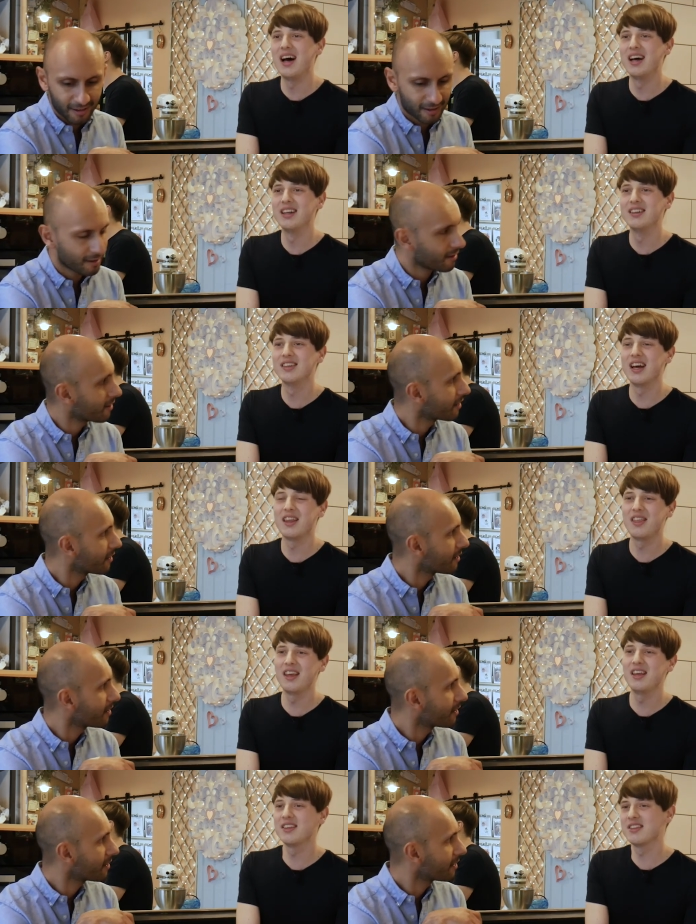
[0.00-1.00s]
Speaker 1: and I
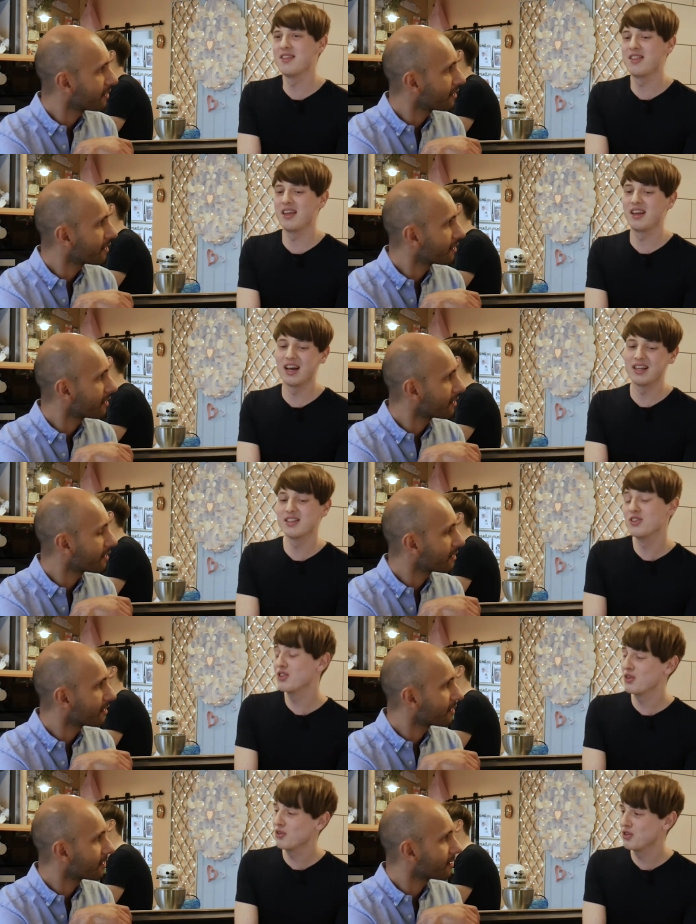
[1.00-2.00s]
think it's something nice
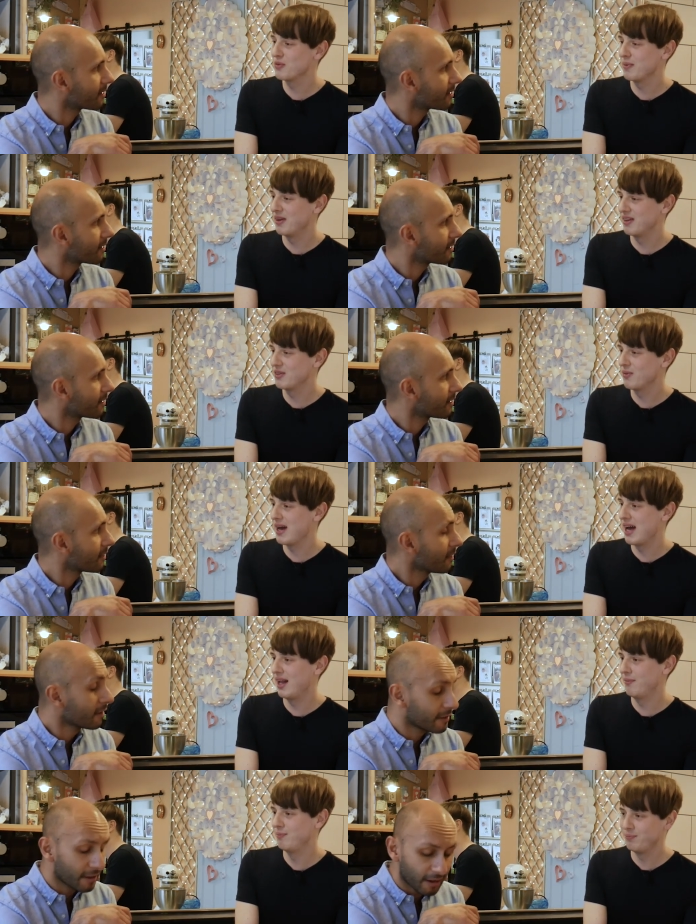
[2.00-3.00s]
and sociable as
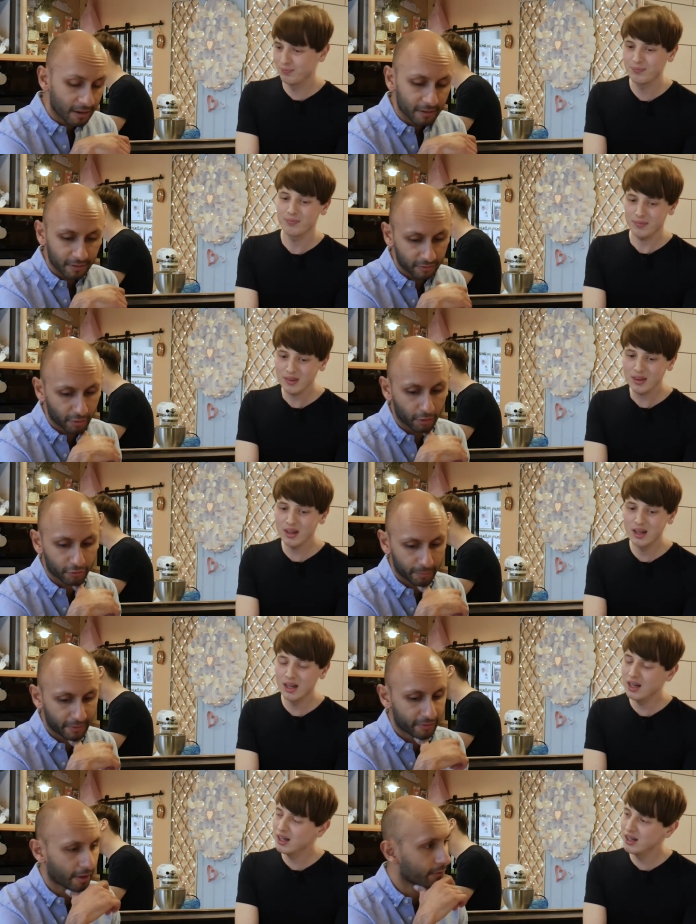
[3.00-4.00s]
well. Yeah, there's a lot to
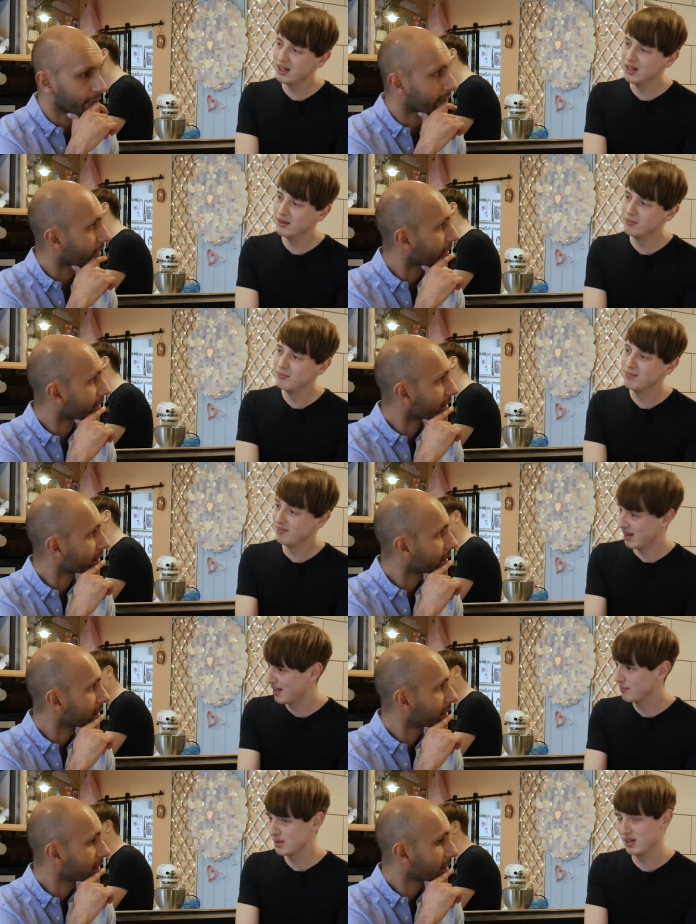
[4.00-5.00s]
be said for um, that.
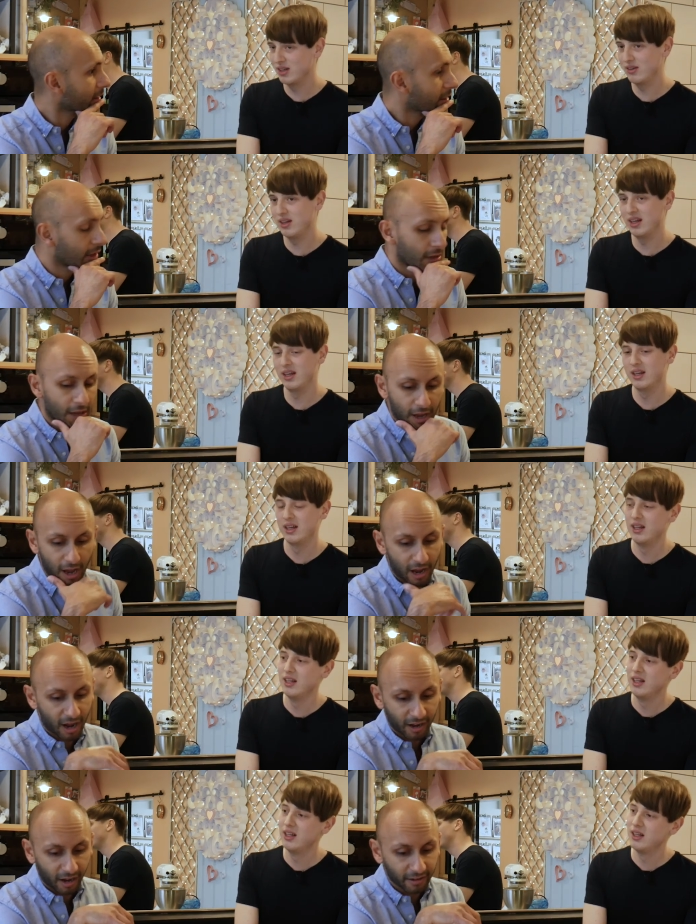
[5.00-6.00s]
Absolutely.
Speaker 2: I,
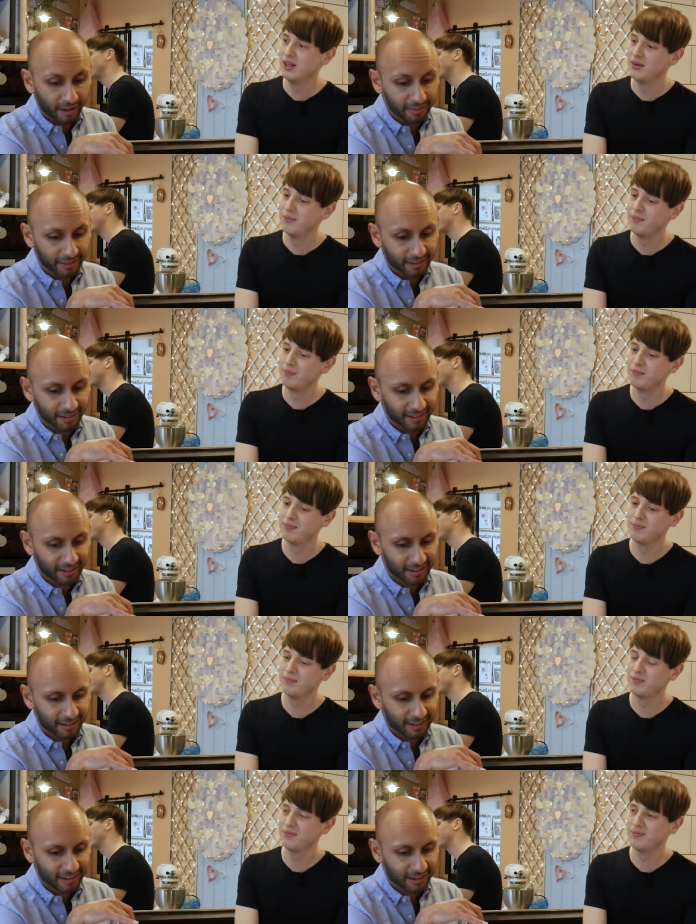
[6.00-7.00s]
I, I think
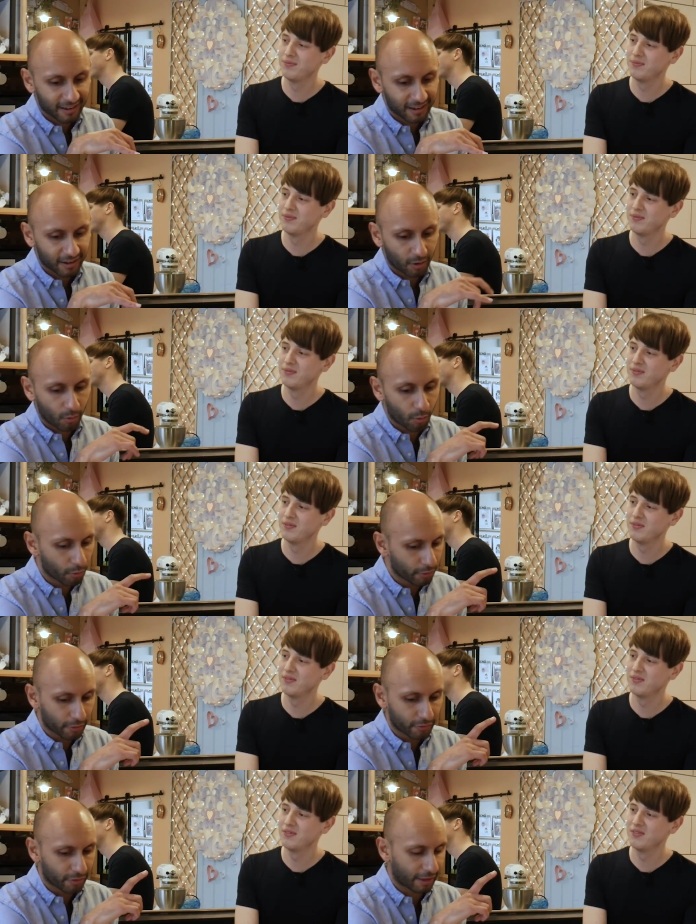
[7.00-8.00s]
all
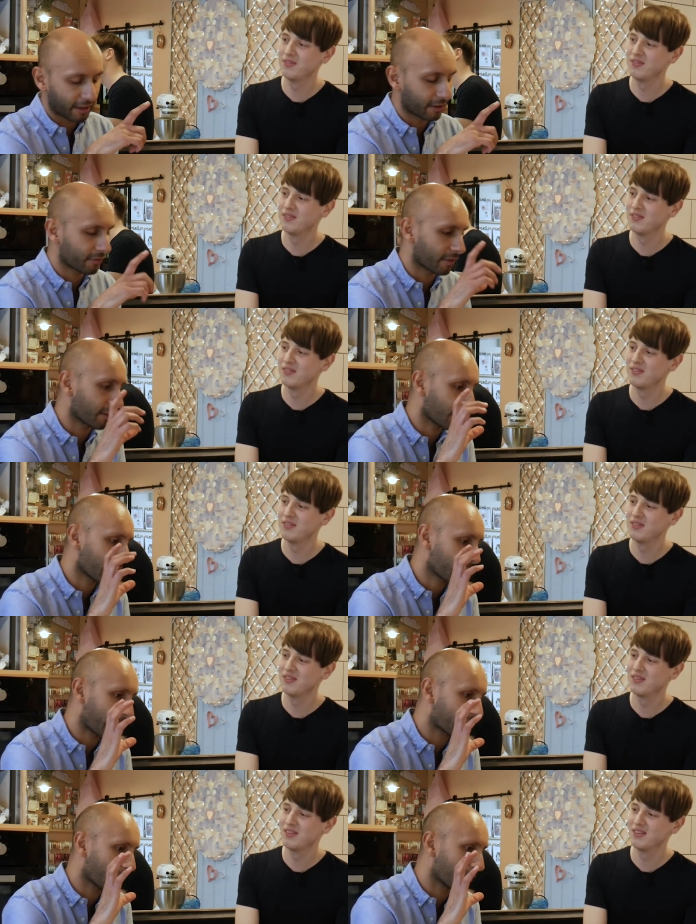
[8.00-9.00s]
those things,
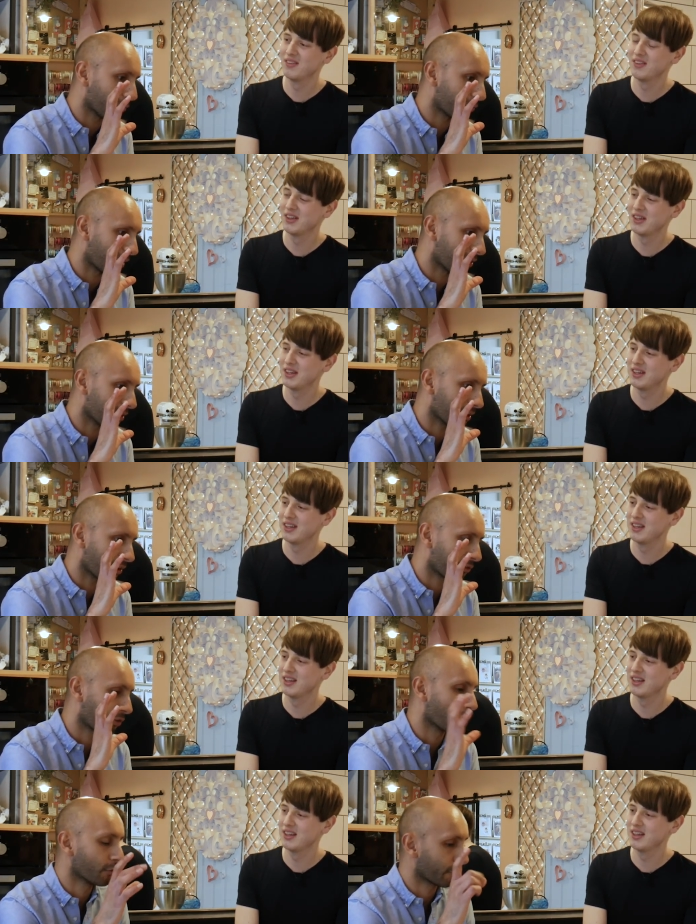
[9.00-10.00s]
especially when you say a
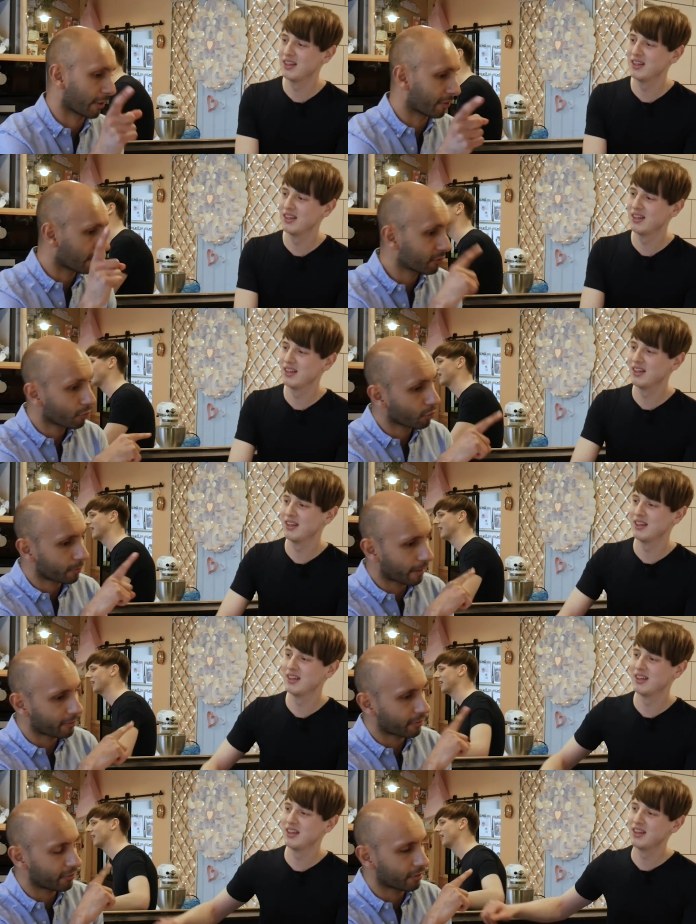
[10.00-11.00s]
social thing, they talked
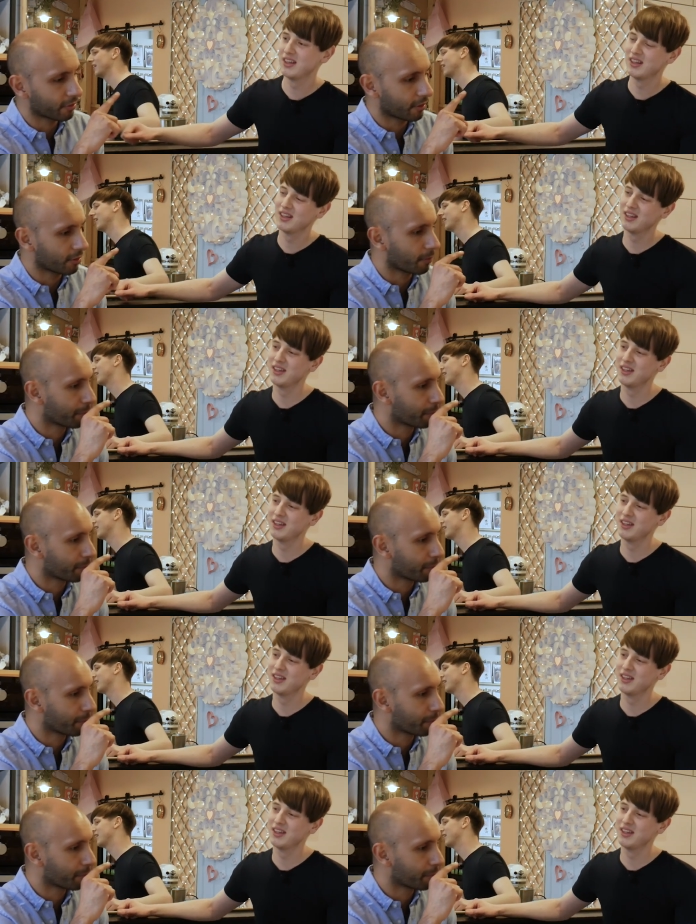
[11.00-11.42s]
about this in, in the